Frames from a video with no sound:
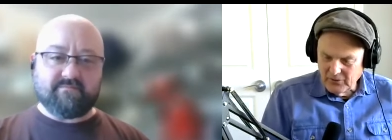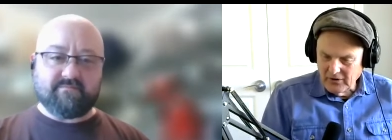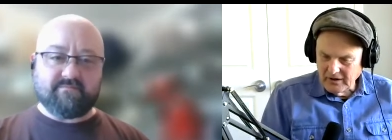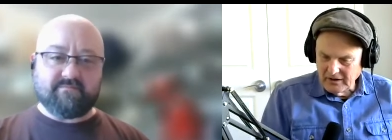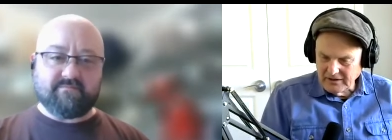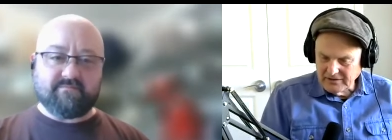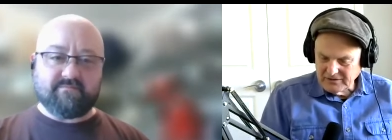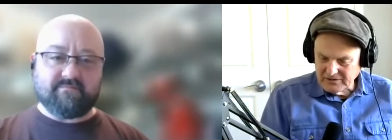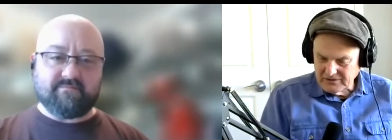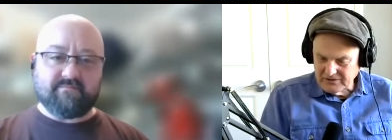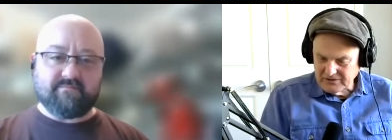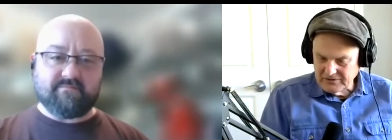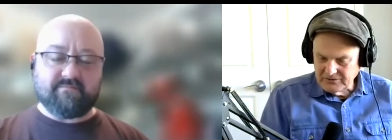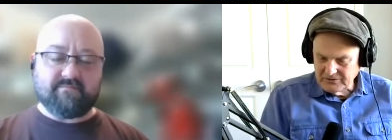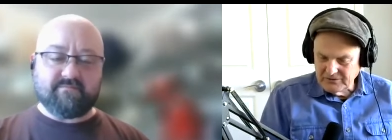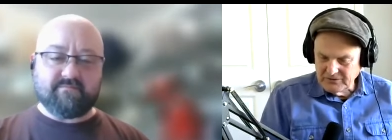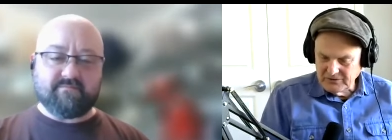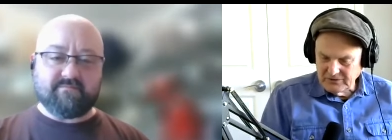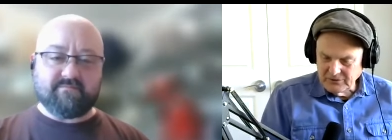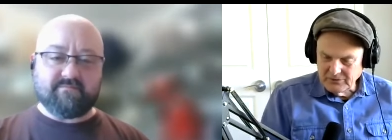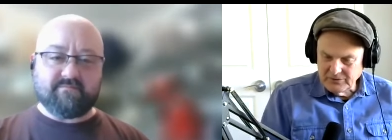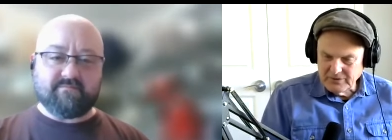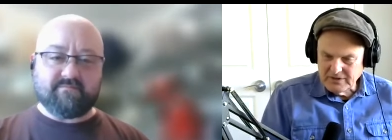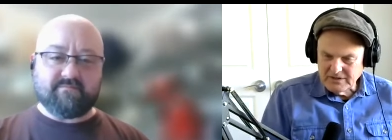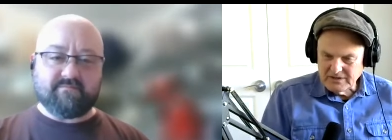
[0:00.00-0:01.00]
Speaker 1: Orleans,
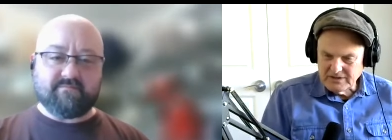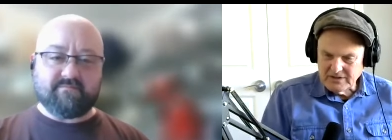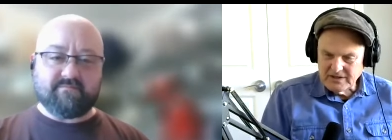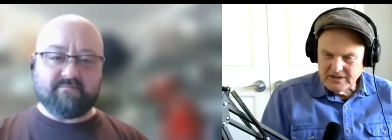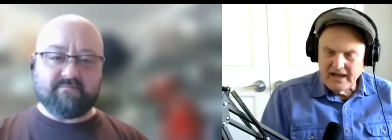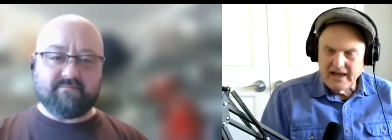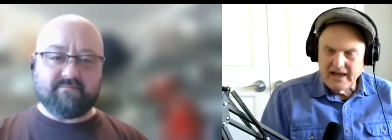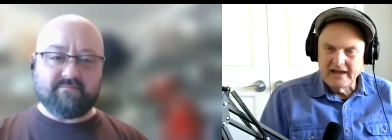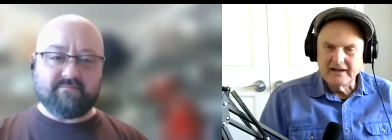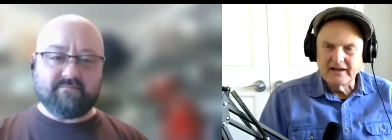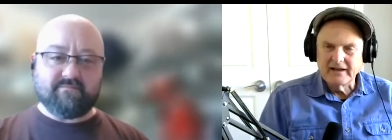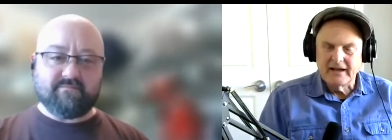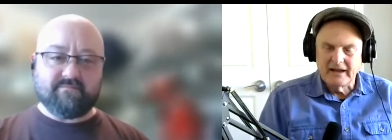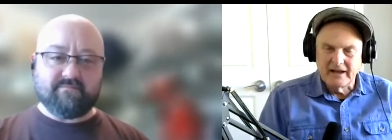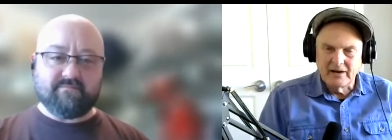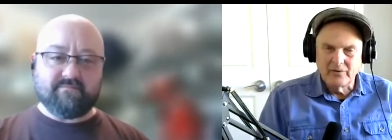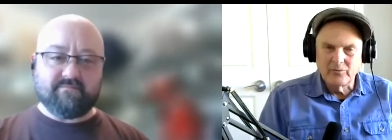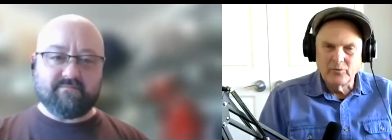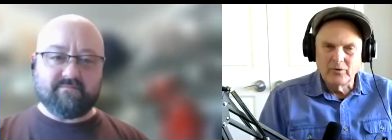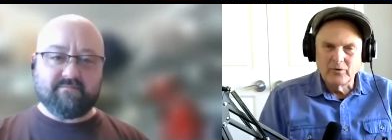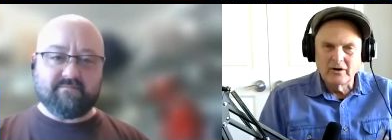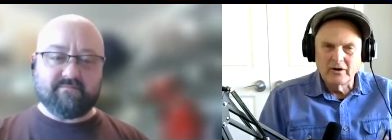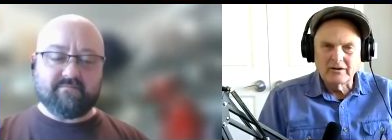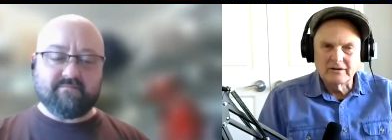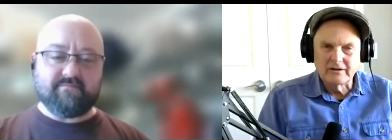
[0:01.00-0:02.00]
to Louisiana,
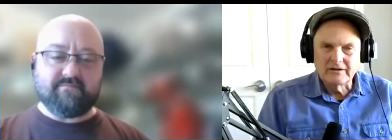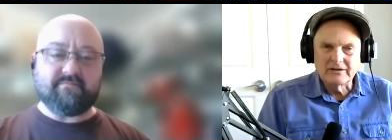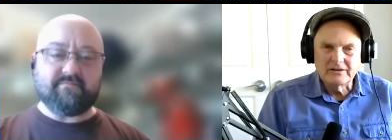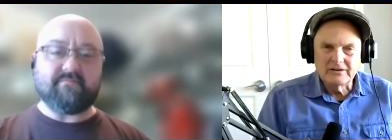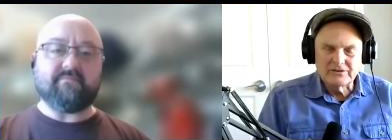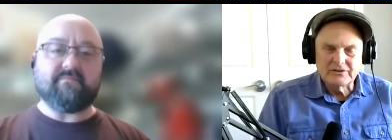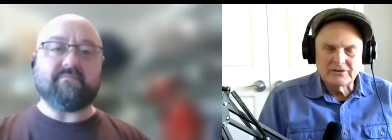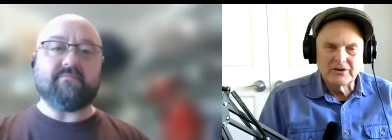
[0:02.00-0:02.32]
and worked in the